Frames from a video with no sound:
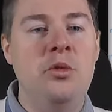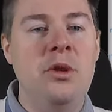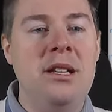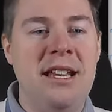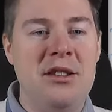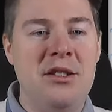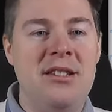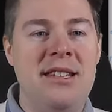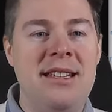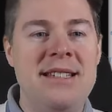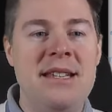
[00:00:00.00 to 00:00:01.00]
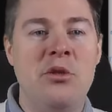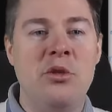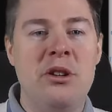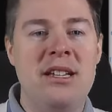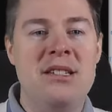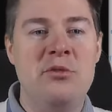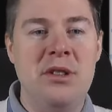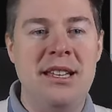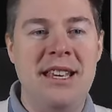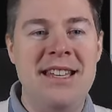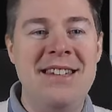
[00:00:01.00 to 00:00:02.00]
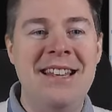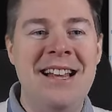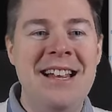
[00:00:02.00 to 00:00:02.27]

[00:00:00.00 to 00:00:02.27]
winget.exe or just Winget.